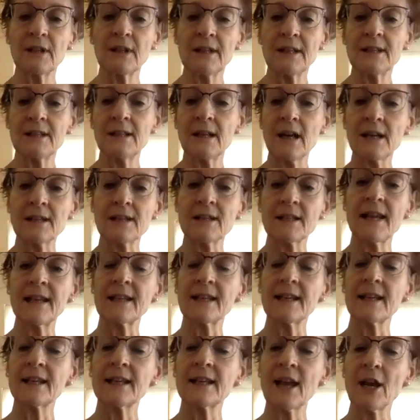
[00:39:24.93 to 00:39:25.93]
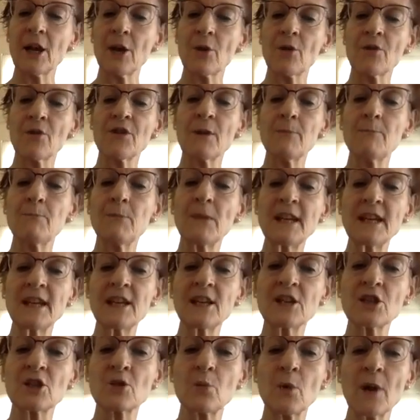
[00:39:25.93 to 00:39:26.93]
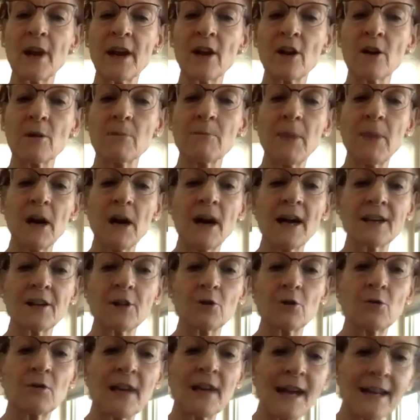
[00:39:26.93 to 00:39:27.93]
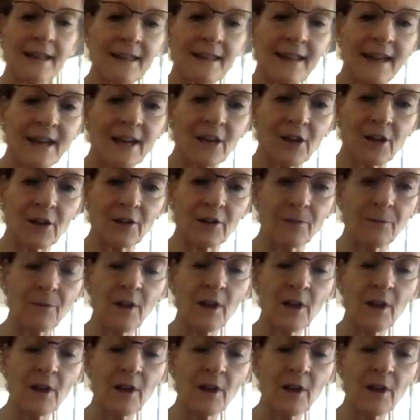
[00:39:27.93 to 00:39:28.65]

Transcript: not taking care of the means whereby you get there.